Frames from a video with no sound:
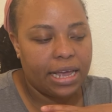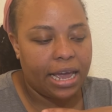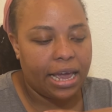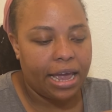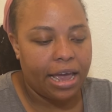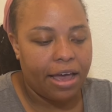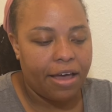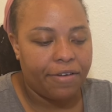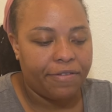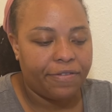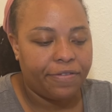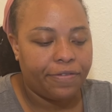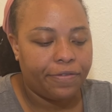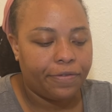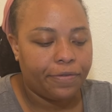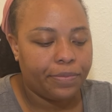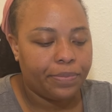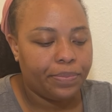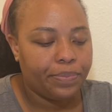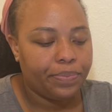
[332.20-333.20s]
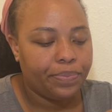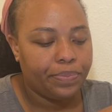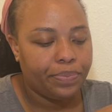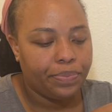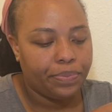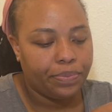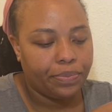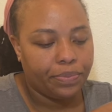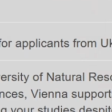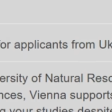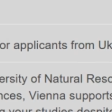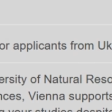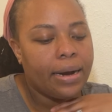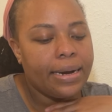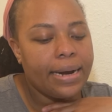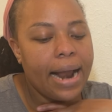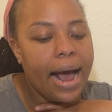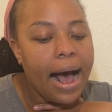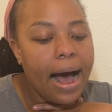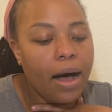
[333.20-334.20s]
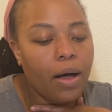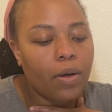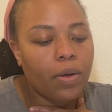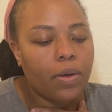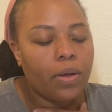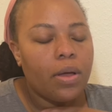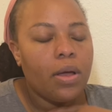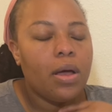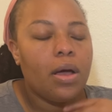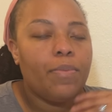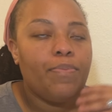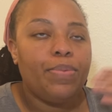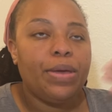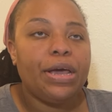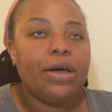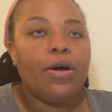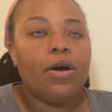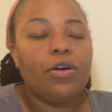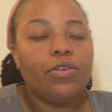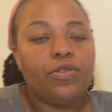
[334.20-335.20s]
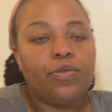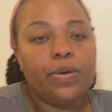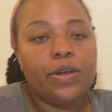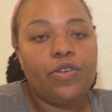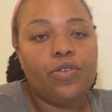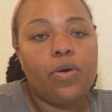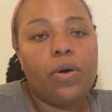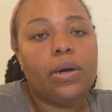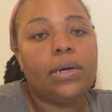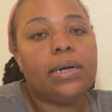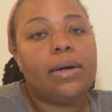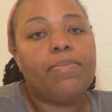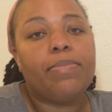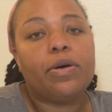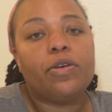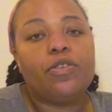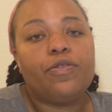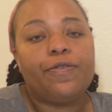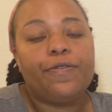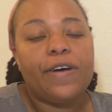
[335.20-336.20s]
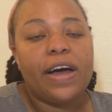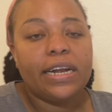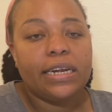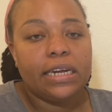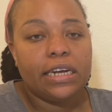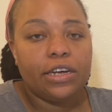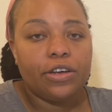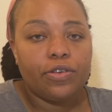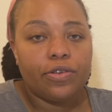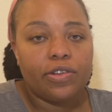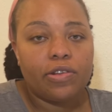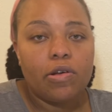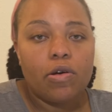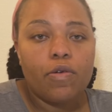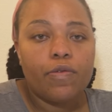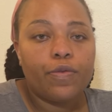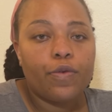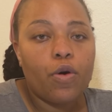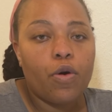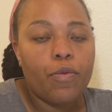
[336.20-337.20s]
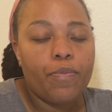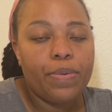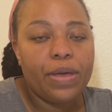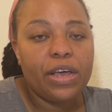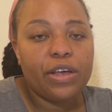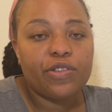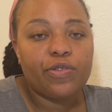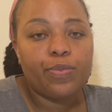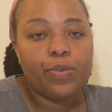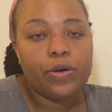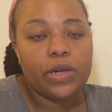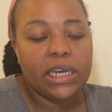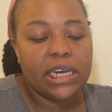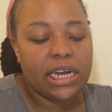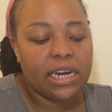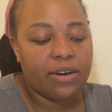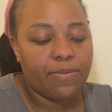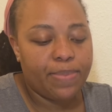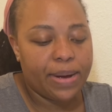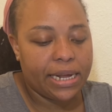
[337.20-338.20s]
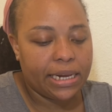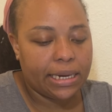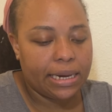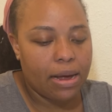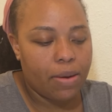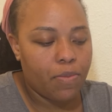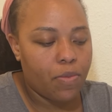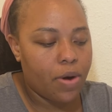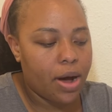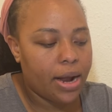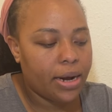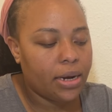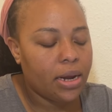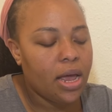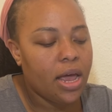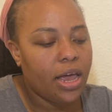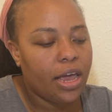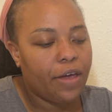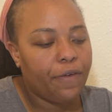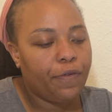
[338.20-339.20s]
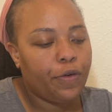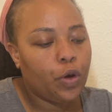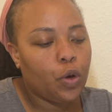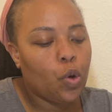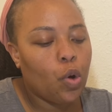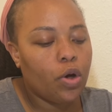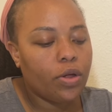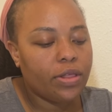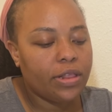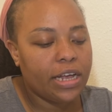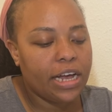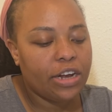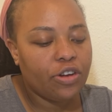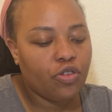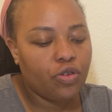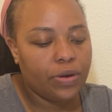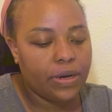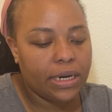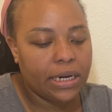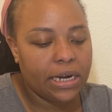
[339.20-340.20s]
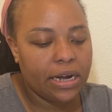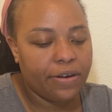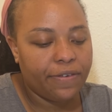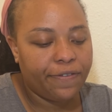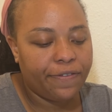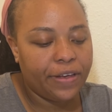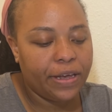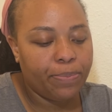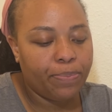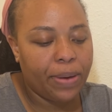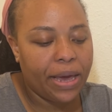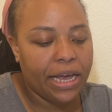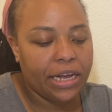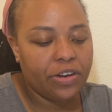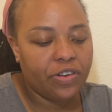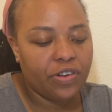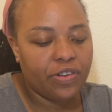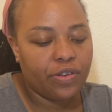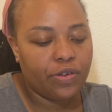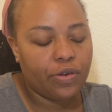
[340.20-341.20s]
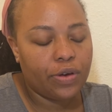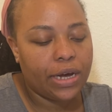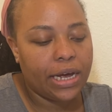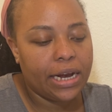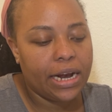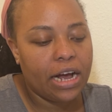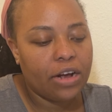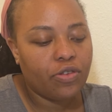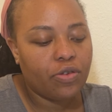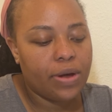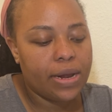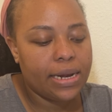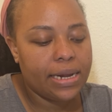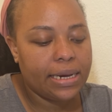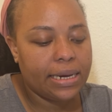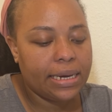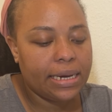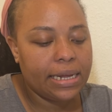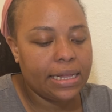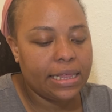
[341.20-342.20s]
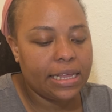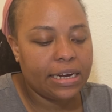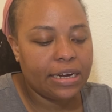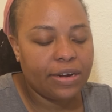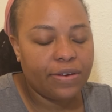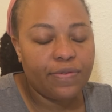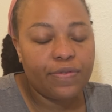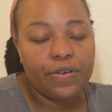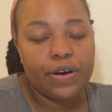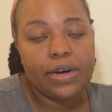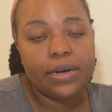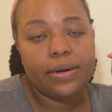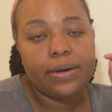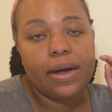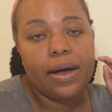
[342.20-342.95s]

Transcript: have. Now, because we talked about funding yourself or being sponsored by someone, if you go on their tuition fee pages, you can actually see the different